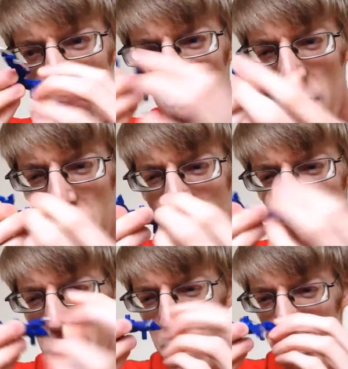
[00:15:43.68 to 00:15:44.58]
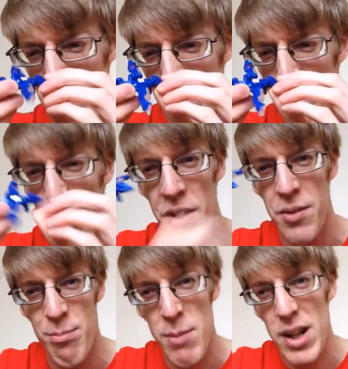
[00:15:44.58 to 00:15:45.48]
with, like, this
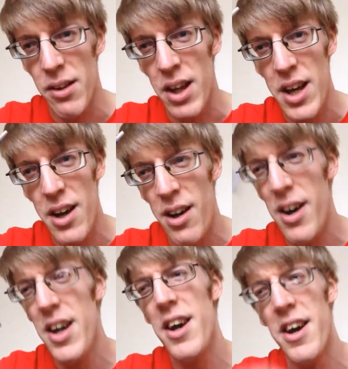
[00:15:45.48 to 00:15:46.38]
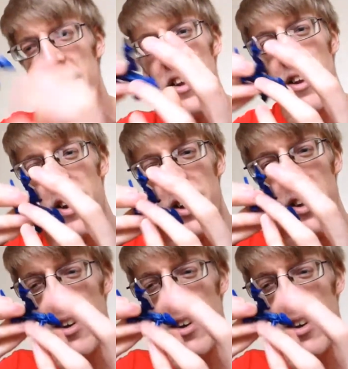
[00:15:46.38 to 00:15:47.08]
one Metal Gear eye and, like,